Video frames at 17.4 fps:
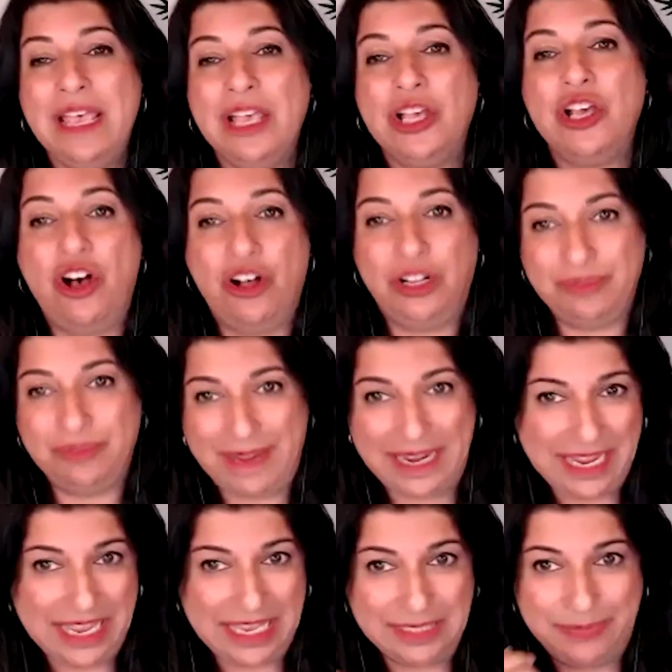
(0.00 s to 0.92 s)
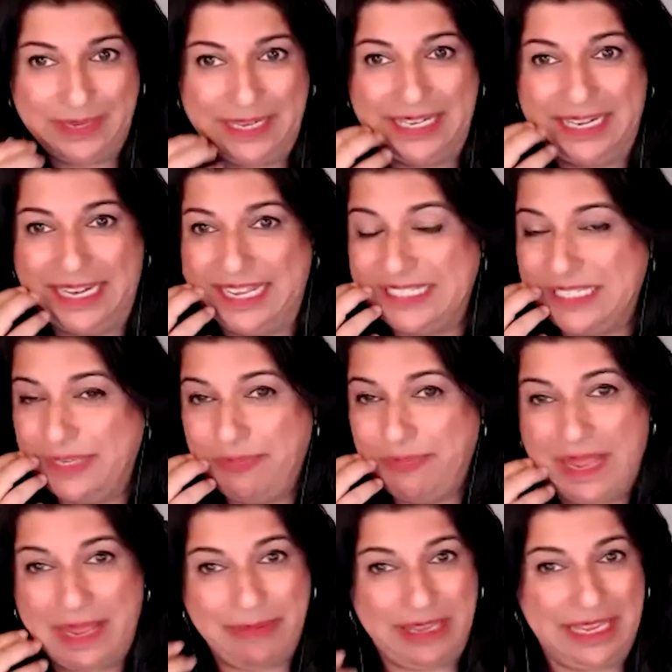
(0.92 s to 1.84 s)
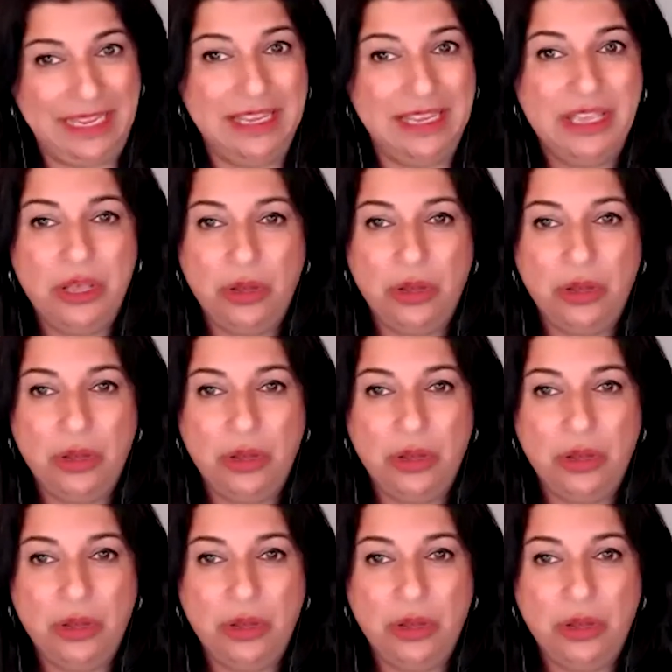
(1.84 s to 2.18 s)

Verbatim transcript: called my husband and I said, Baby,